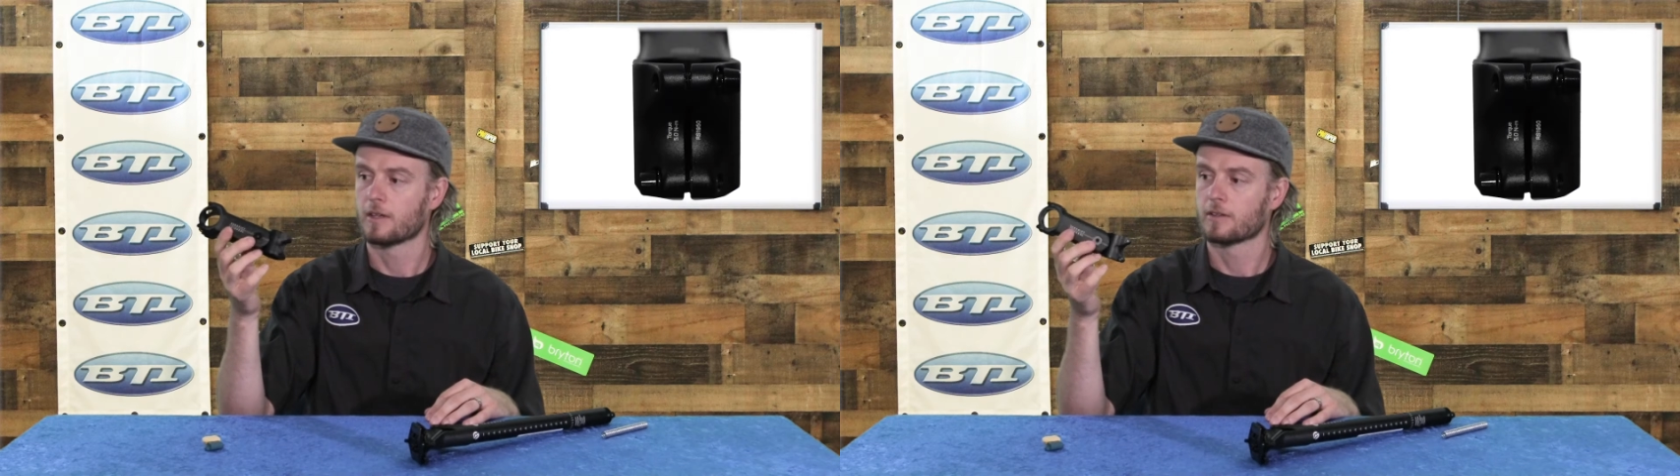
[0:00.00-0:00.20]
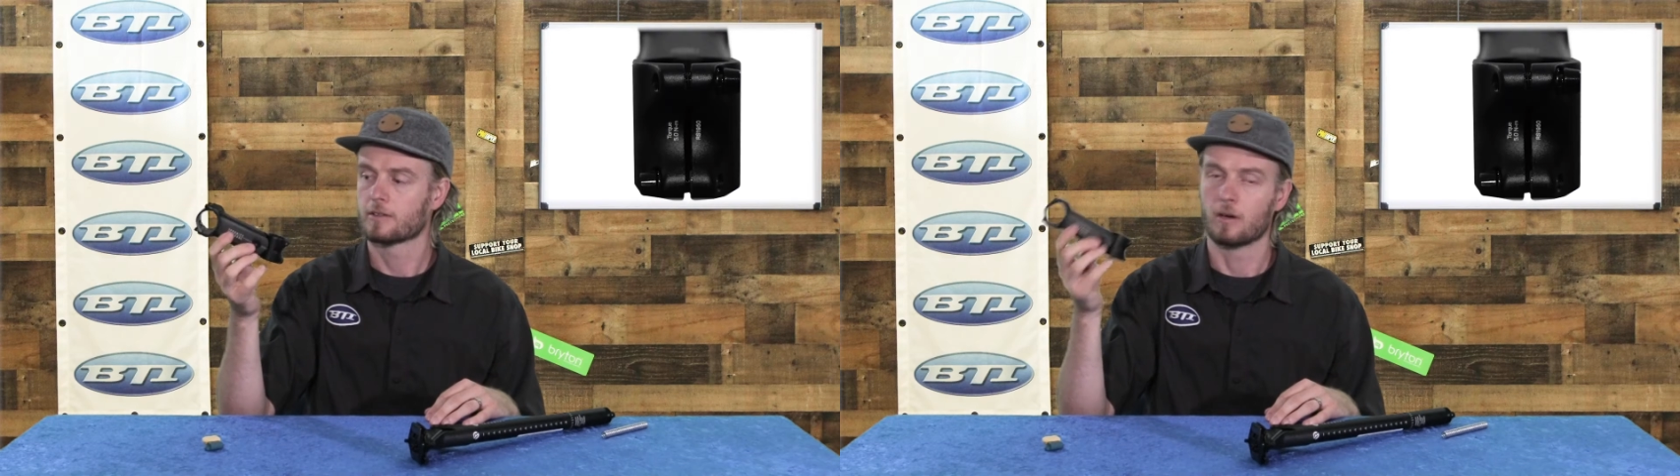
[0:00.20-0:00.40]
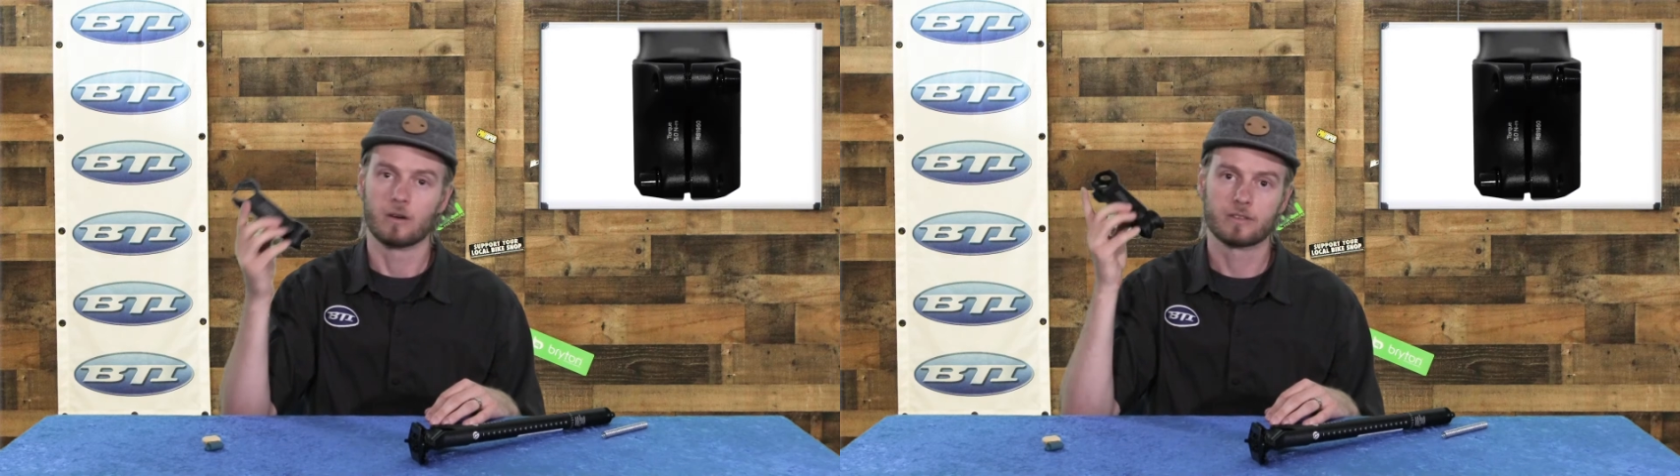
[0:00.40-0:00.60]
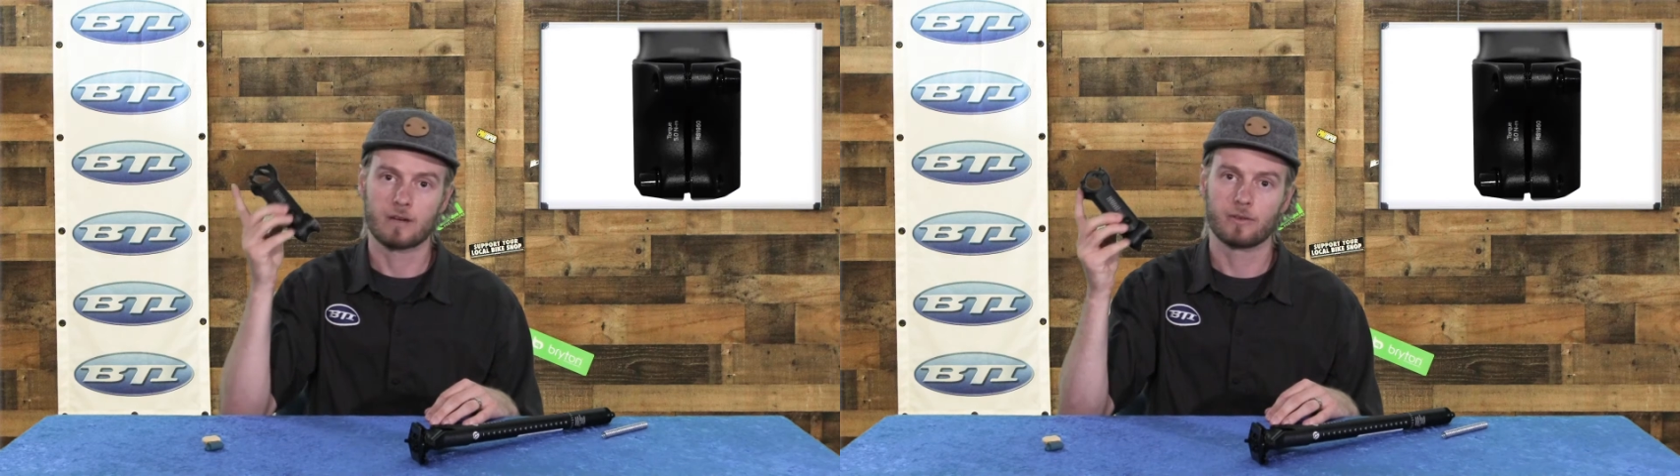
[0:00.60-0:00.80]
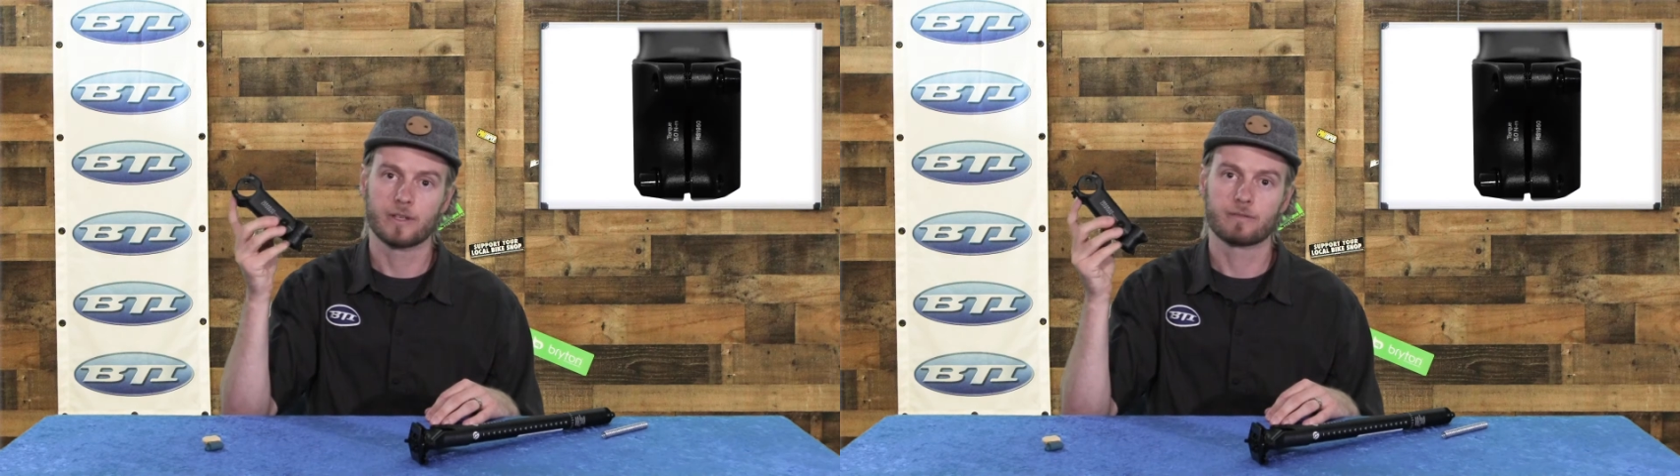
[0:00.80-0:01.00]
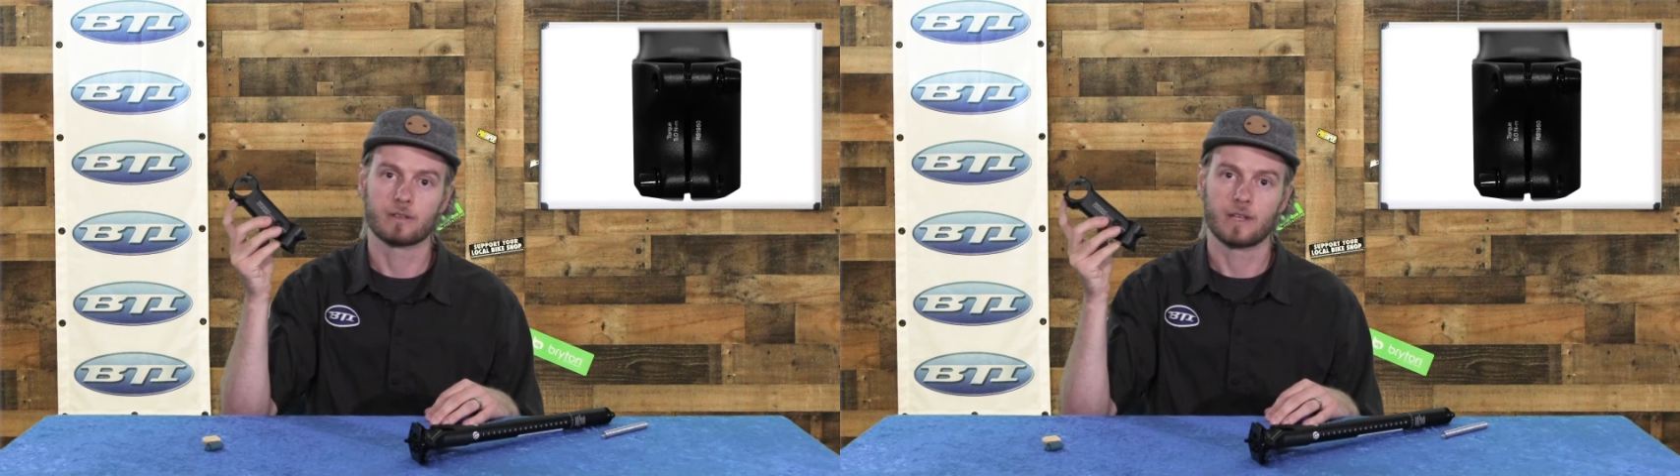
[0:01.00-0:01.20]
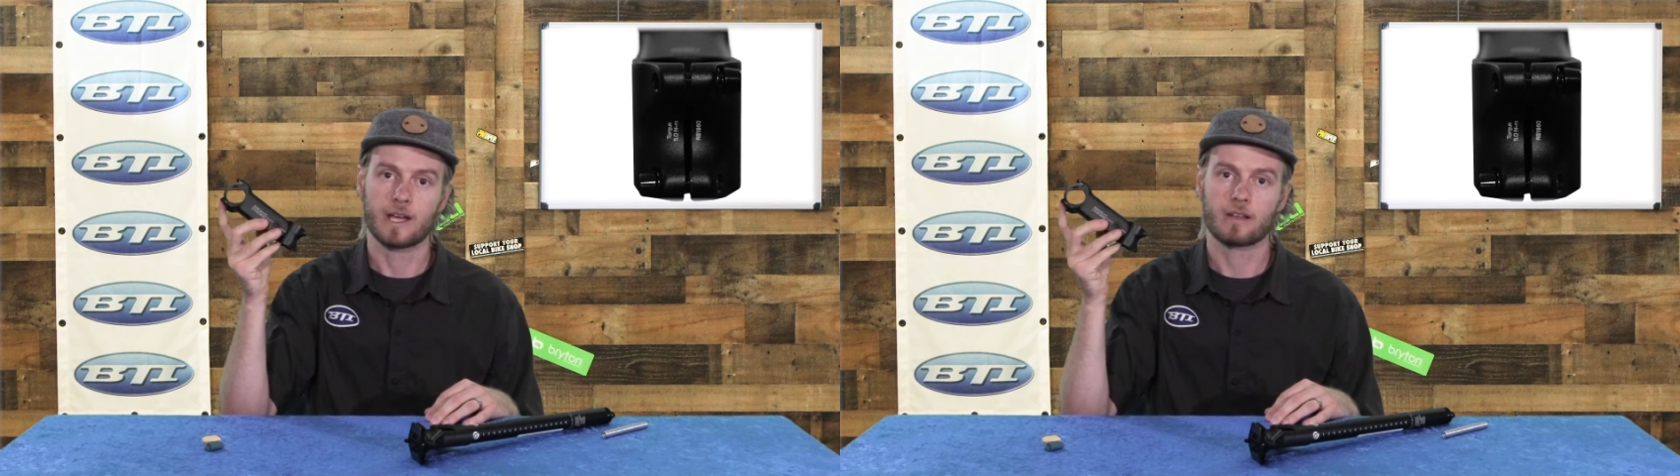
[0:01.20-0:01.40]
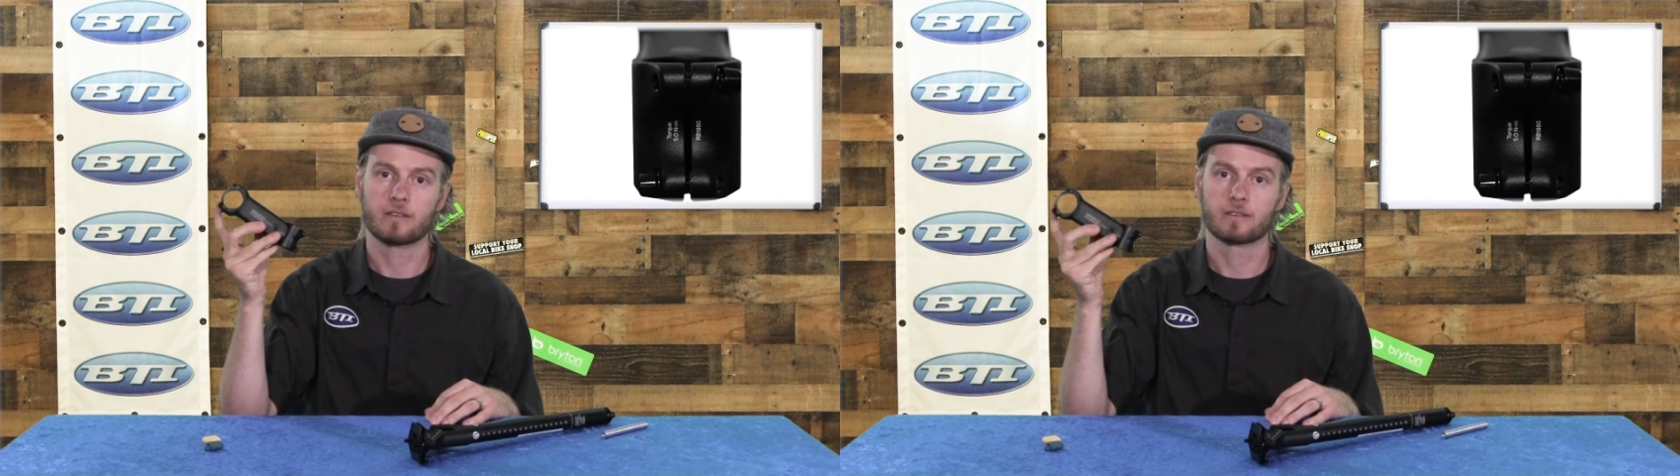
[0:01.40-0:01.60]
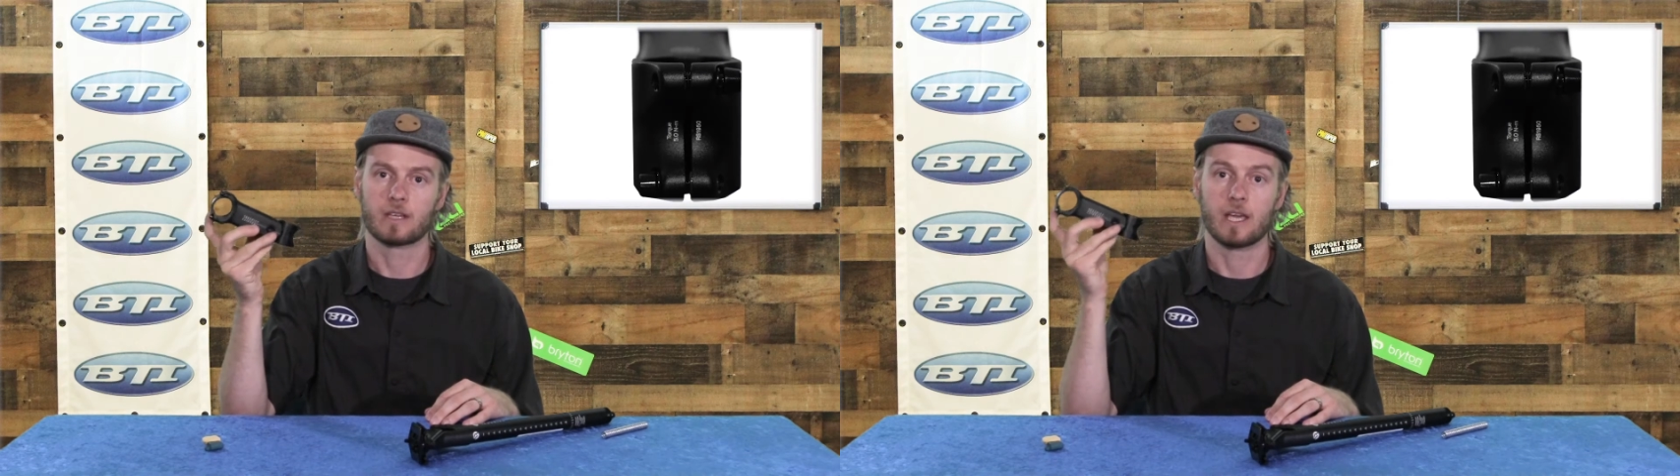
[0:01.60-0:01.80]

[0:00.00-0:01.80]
So several different lengths